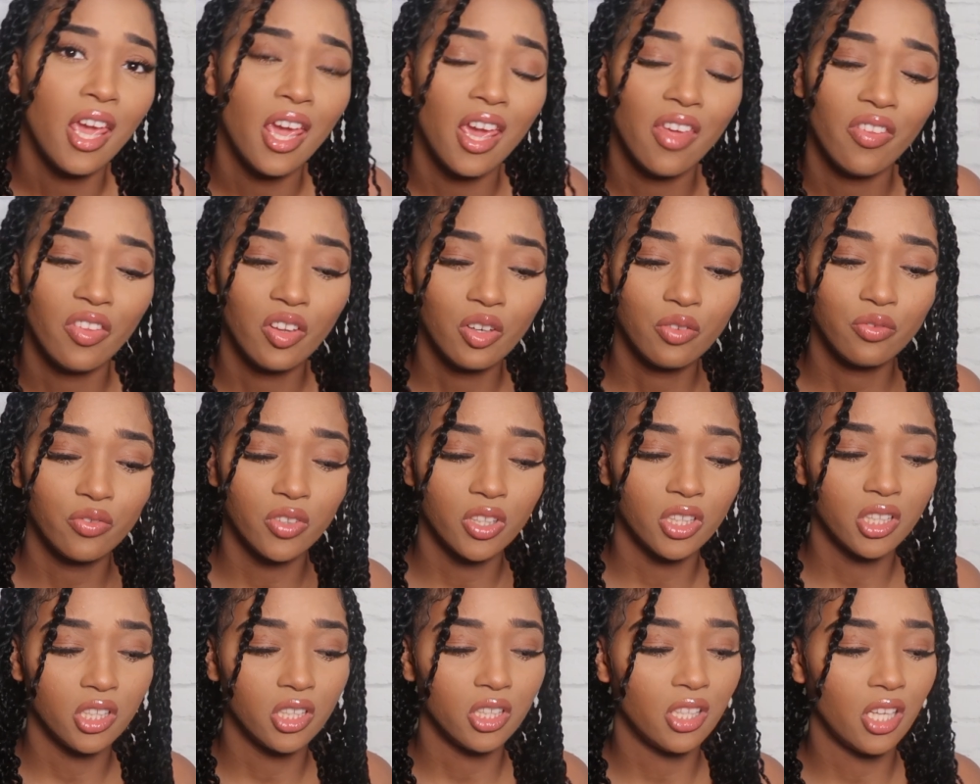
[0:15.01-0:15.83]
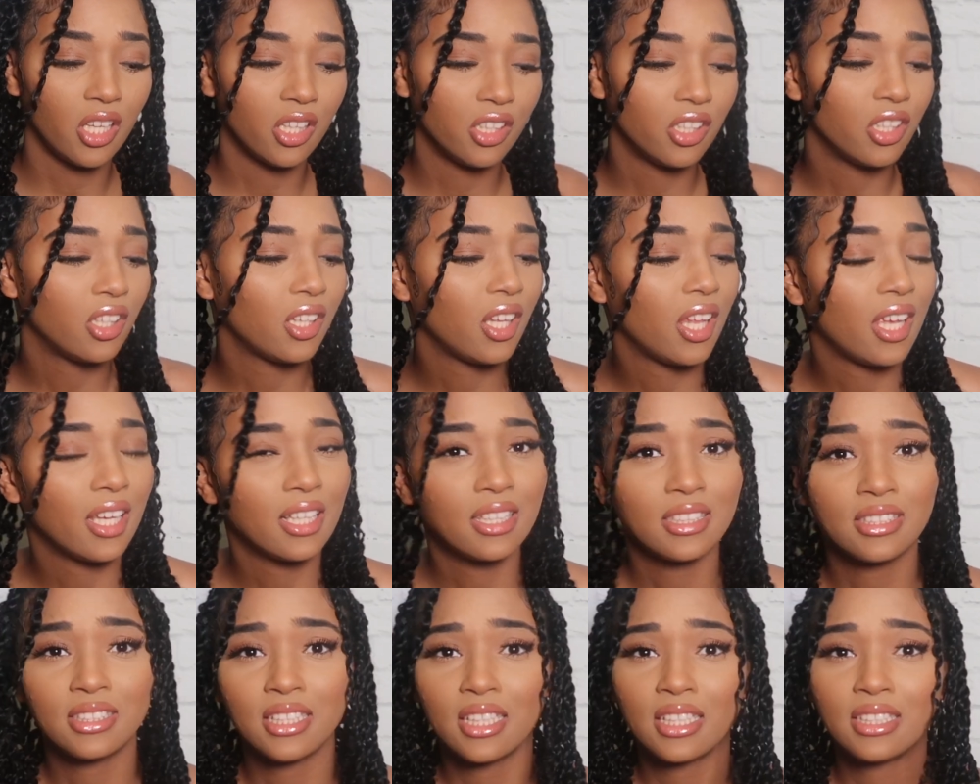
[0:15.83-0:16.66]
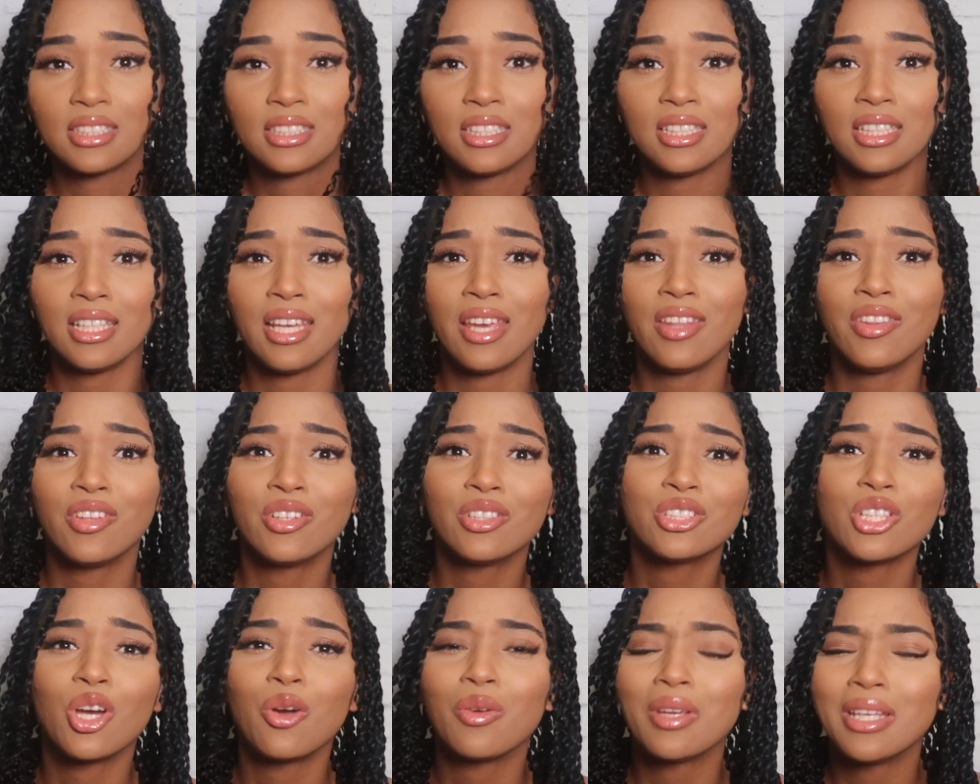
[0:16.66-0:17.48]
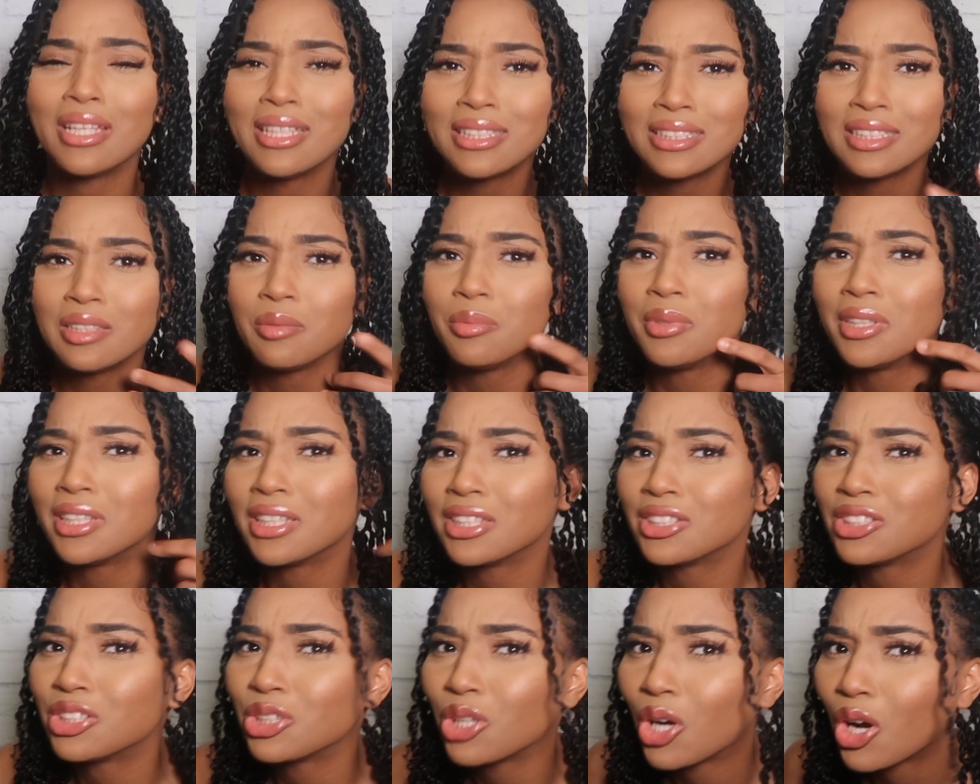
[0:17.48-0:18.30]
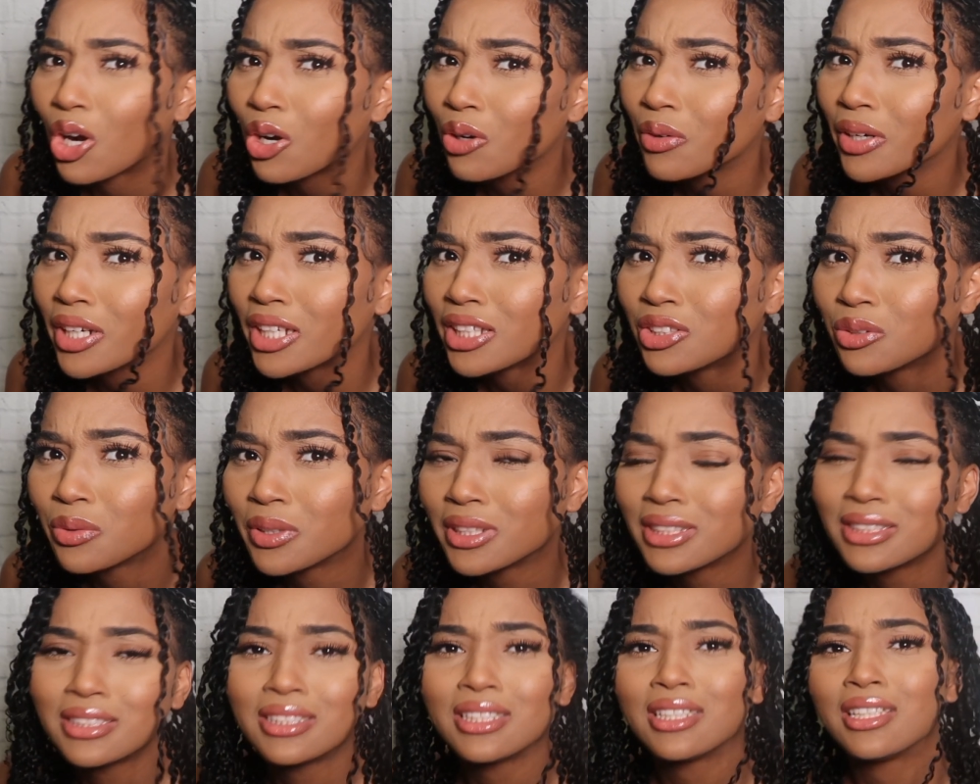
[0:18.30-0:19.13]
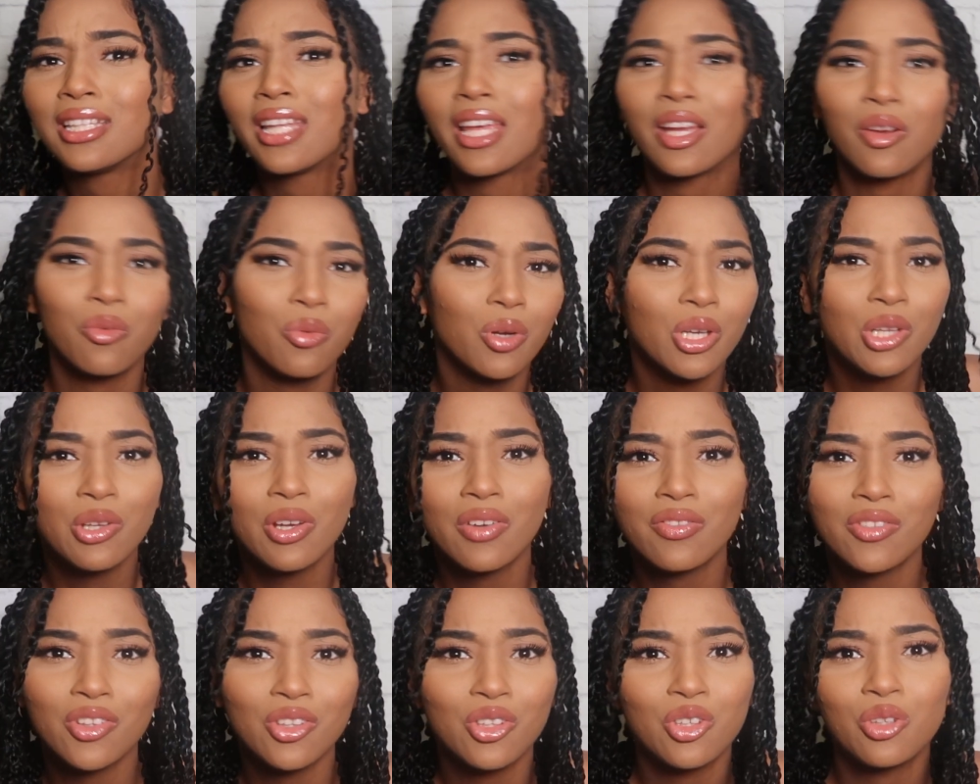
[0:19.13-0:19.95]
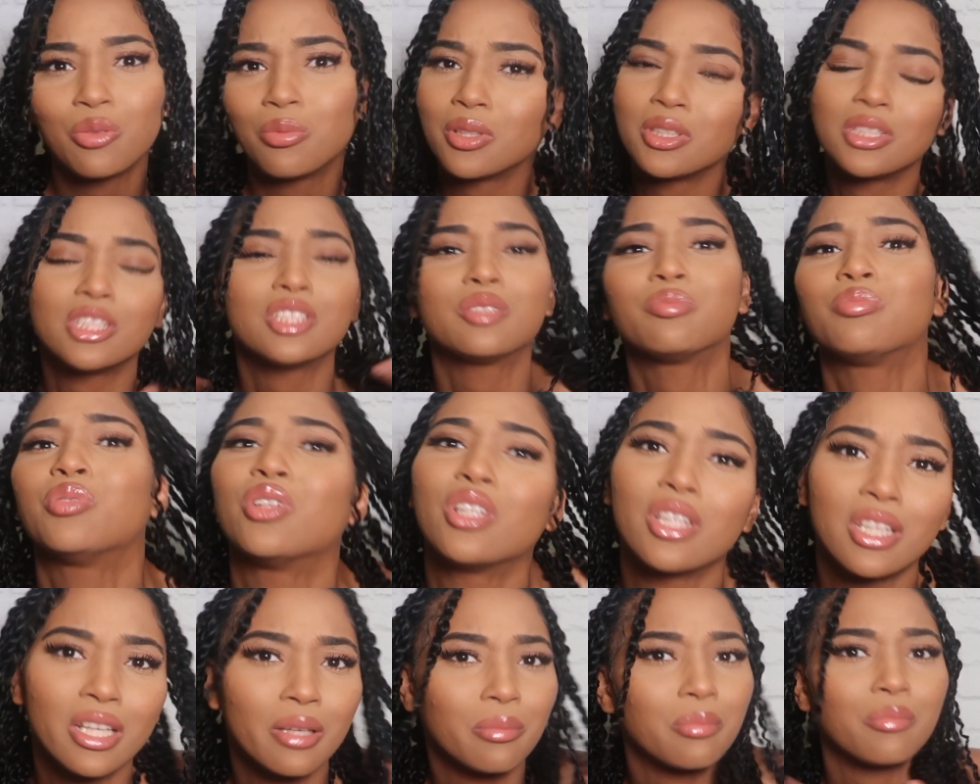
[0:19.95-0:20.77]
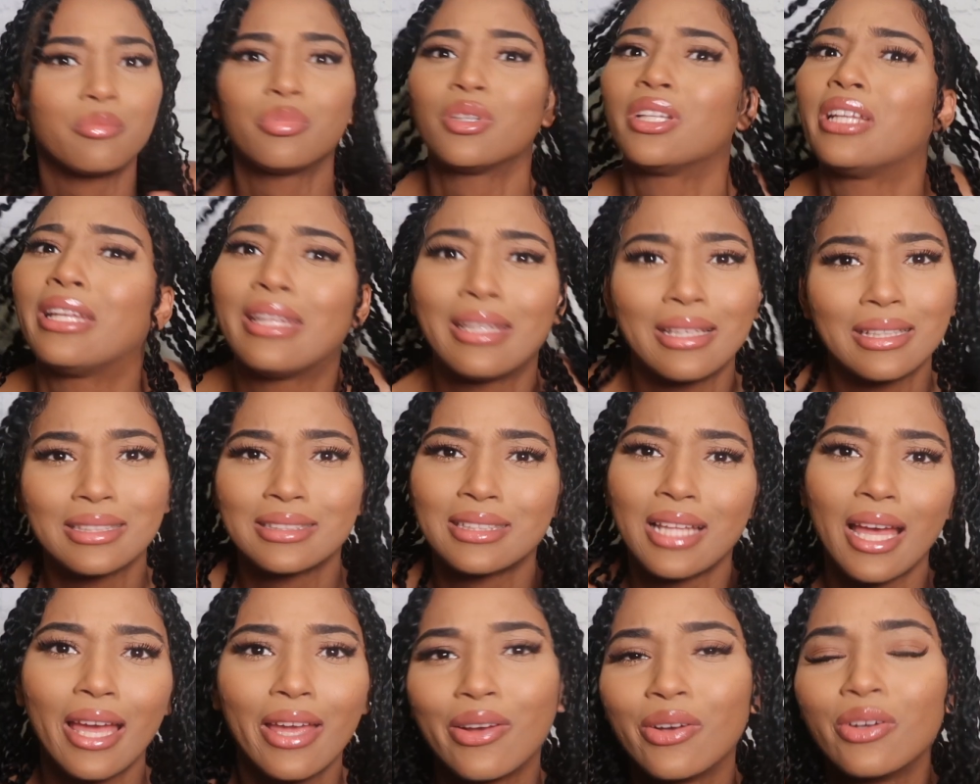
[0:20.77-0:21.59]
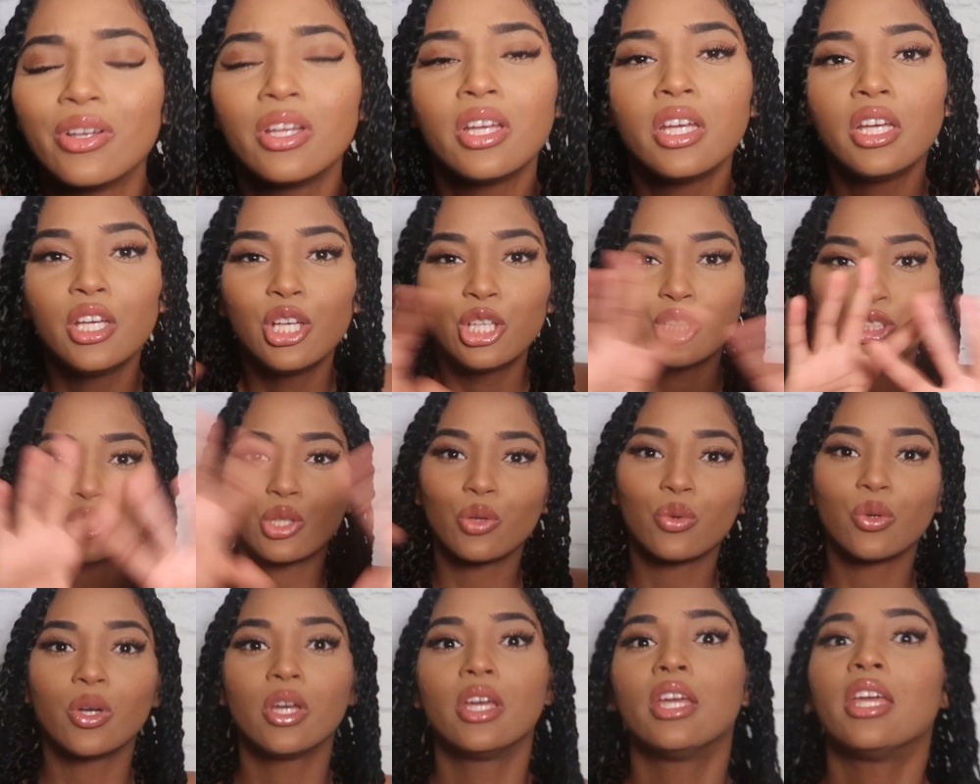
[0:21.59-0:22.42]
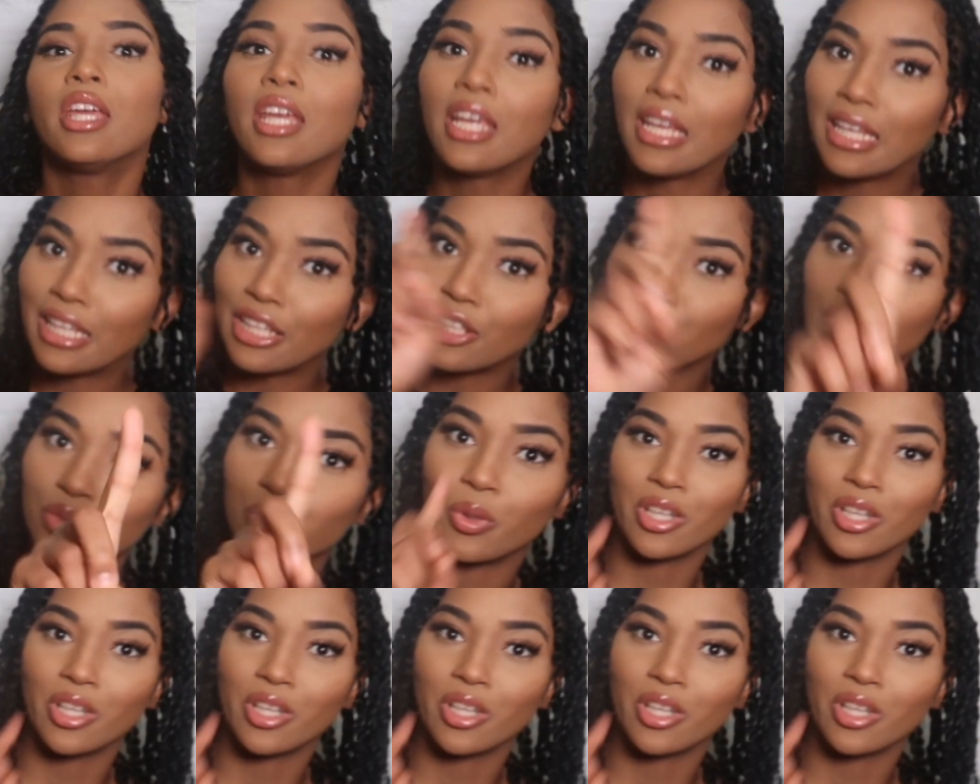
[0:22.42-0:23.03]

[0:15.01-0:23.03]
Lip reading: And they're fun and they're like sexy and they're so easy because they're already twisted. Like, what do you have to do but just pull it up and put it in a style? So here's